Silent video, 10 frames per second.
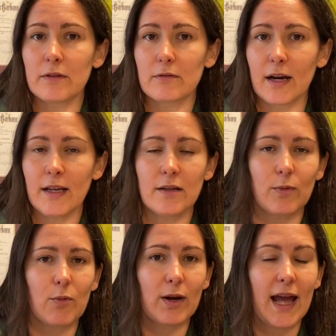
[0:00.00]
Right?
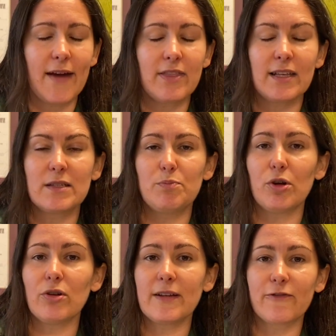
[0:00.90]
We want to have these
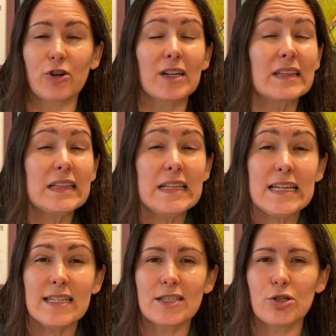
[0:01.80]
building for at
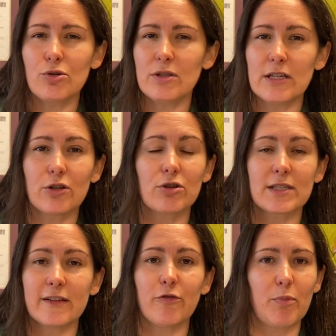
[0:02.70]
least 2 years
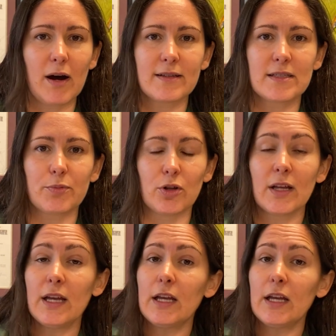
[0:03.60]
if possible.